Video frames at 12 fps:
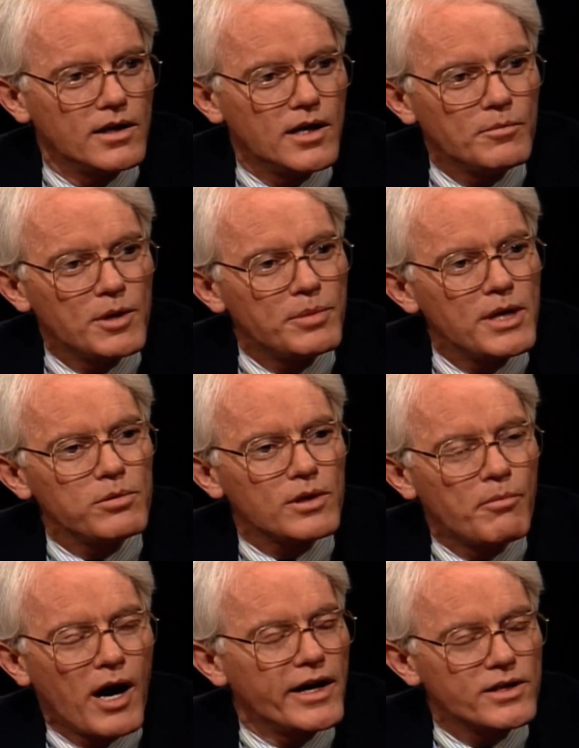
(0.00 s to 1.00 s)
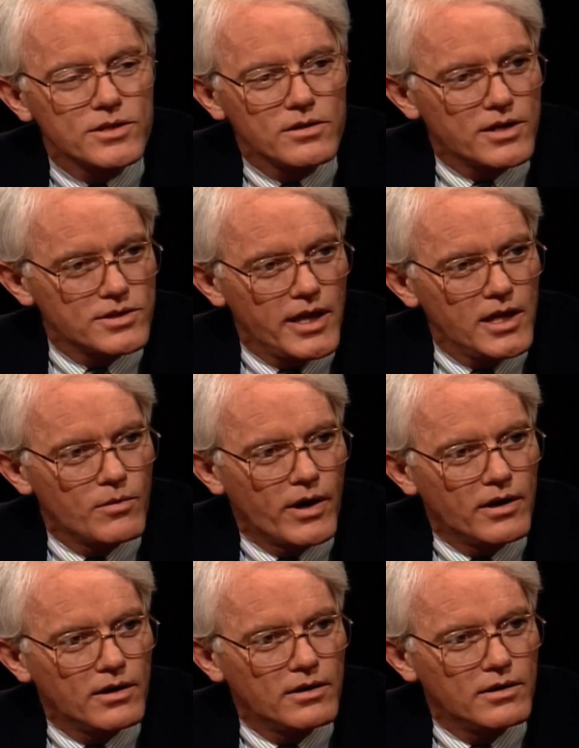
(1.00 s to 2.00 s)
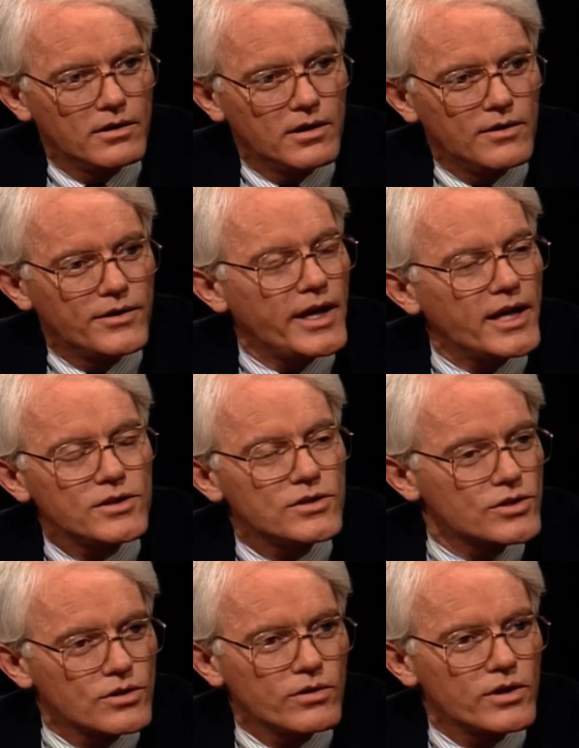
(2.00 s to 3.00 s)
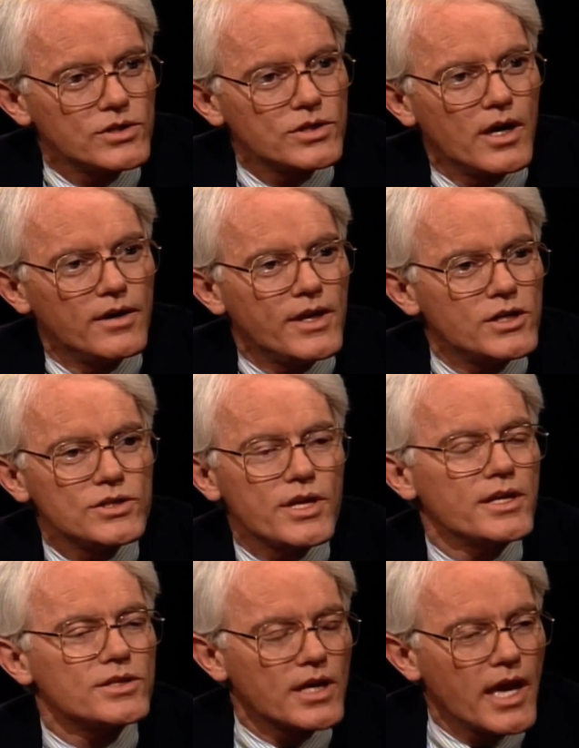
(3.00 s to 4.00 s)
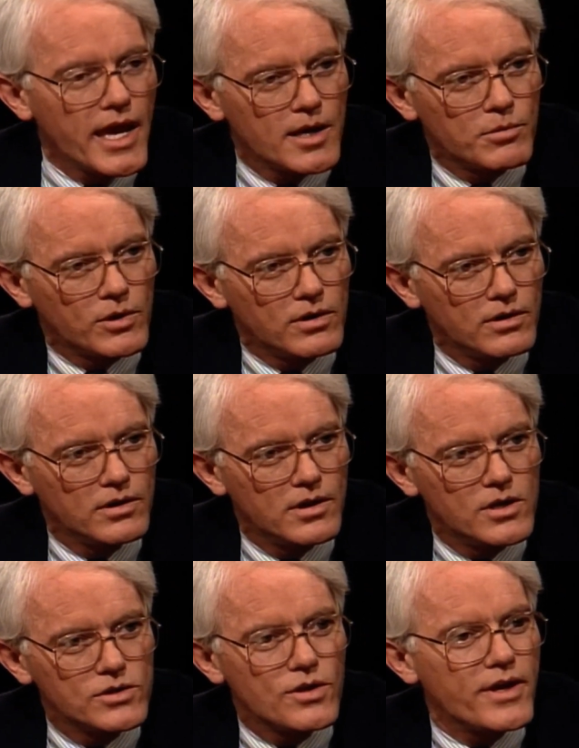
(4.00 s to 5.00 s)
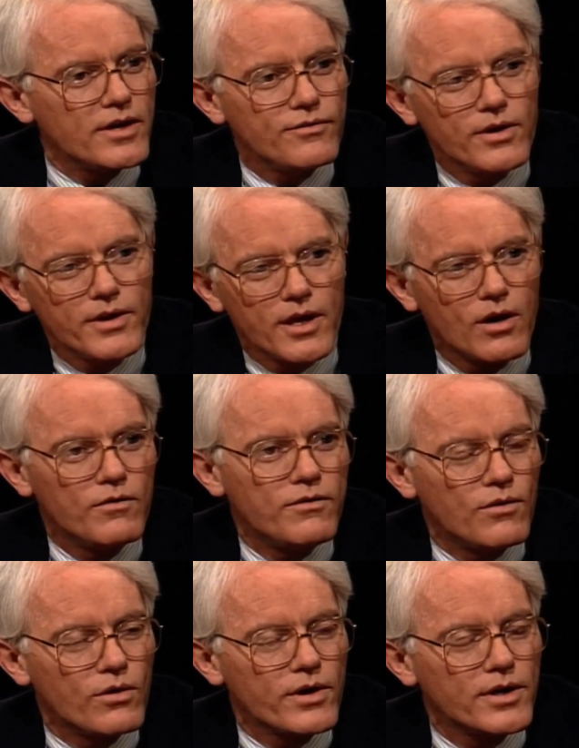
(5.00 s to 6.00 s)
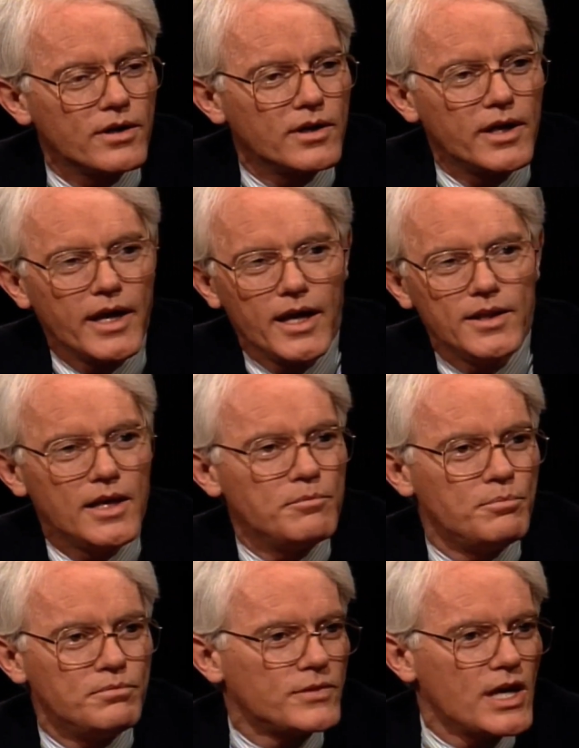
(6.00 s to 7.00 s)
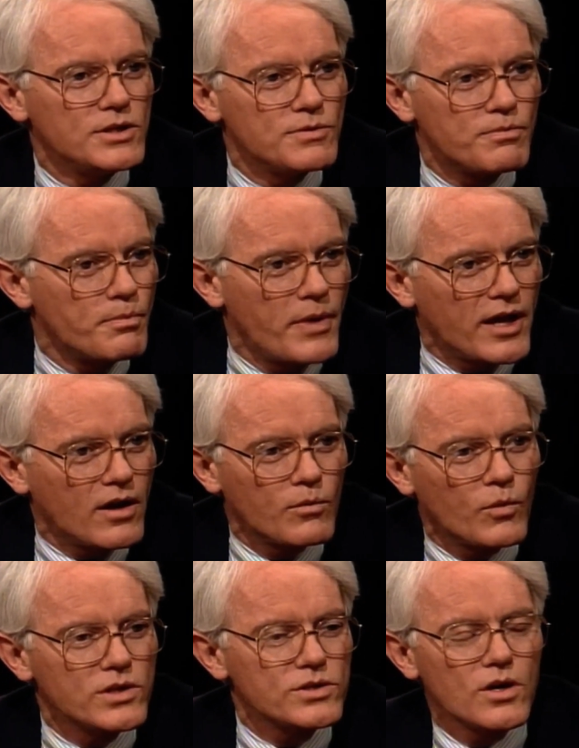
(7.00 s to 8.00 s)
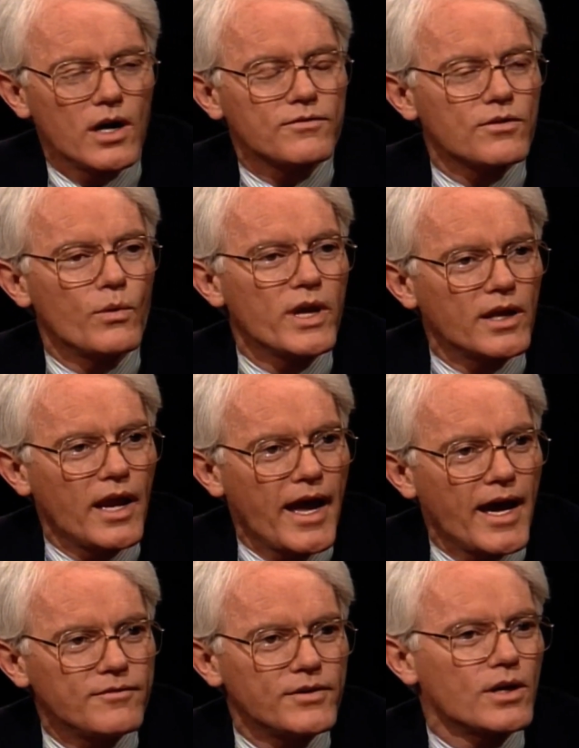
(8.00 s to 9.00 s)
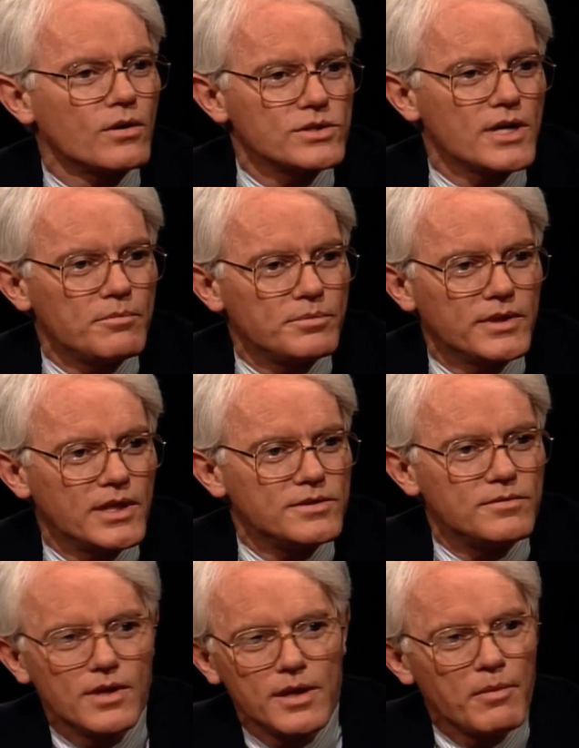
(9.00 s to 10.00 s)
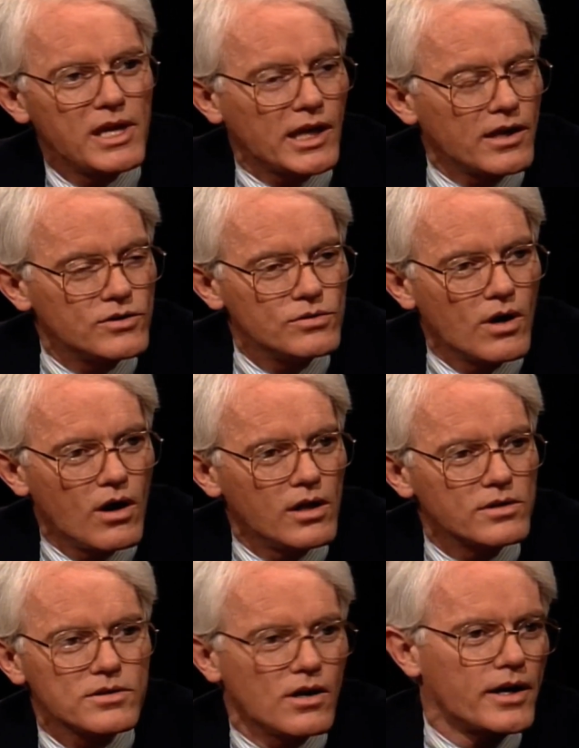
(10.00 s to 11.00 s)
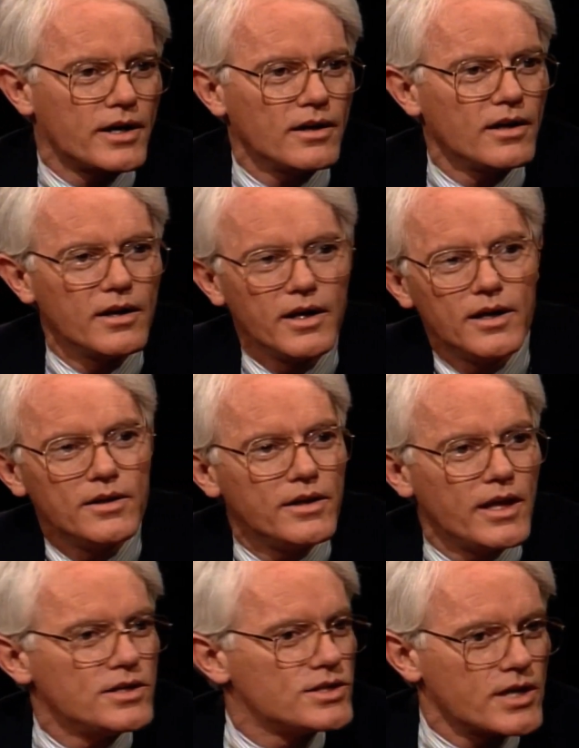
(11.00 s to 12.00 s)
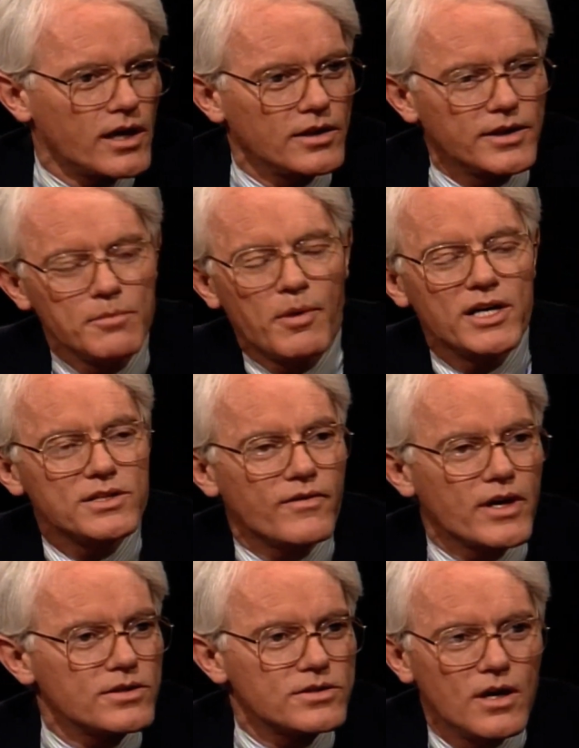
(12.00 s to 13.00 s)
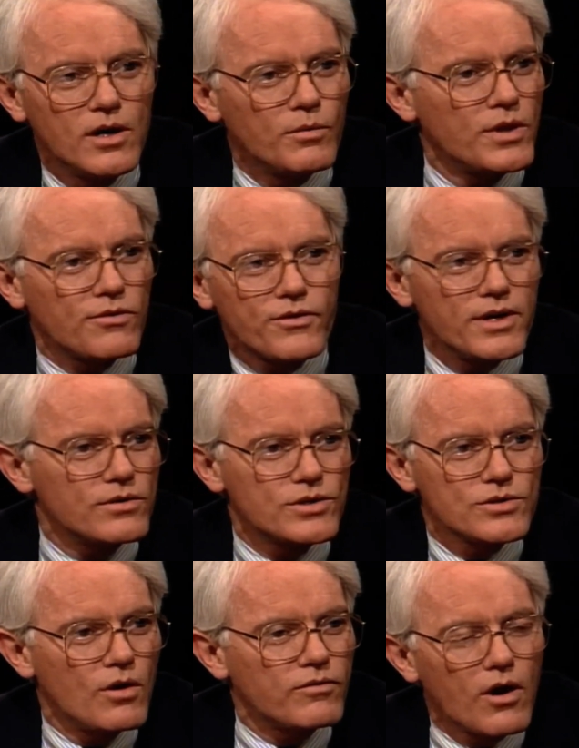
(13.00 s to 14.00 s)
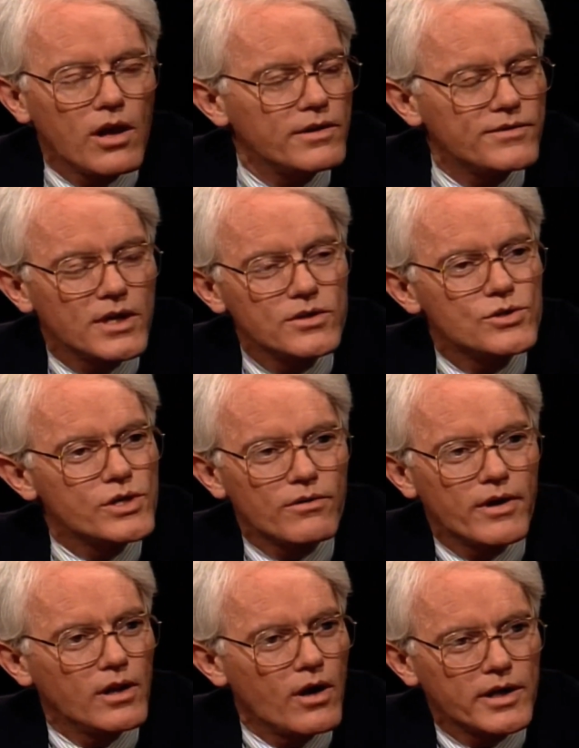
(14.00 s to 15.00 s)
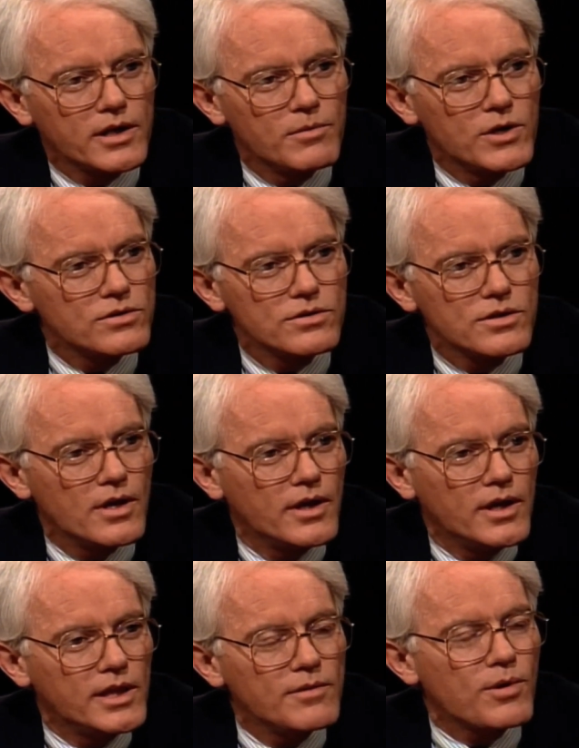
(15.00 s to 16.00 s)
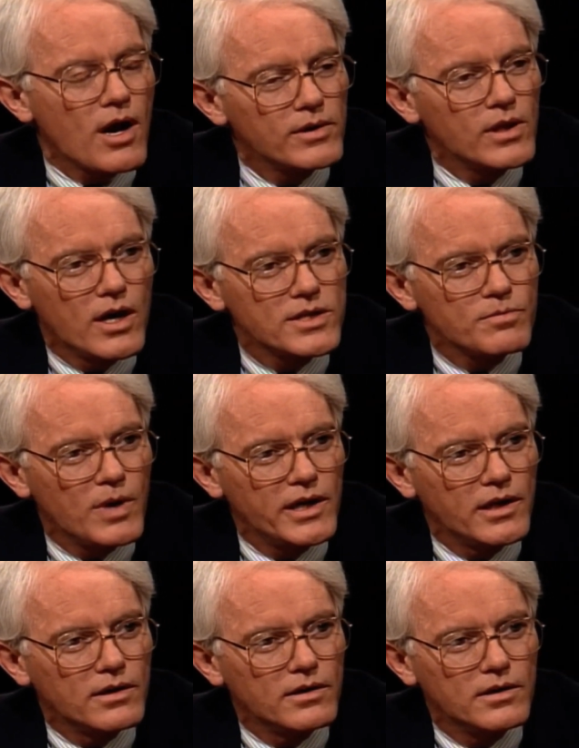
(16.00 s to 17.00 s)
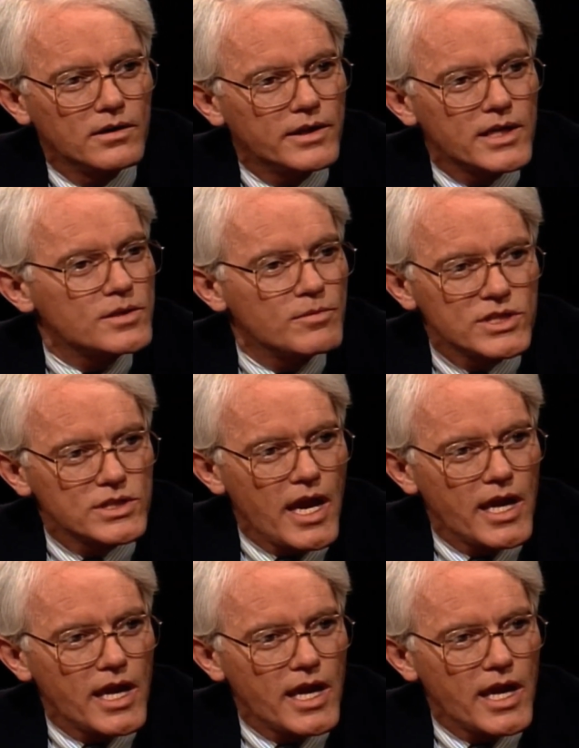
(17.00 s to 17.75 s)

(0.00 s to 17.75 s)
But people are buying stocks anyway. Yeah. They're not discouraged. They just think it's a gamble. Yeah. So therefore, they go forward and they bet on one stock for a week and a half, and it goes up, and they make $2 on it. Then they sell it, and they buy something else. When 3 years is over, all they've done is generate a lot of commissions, and they've probably lost money. That's a mistake.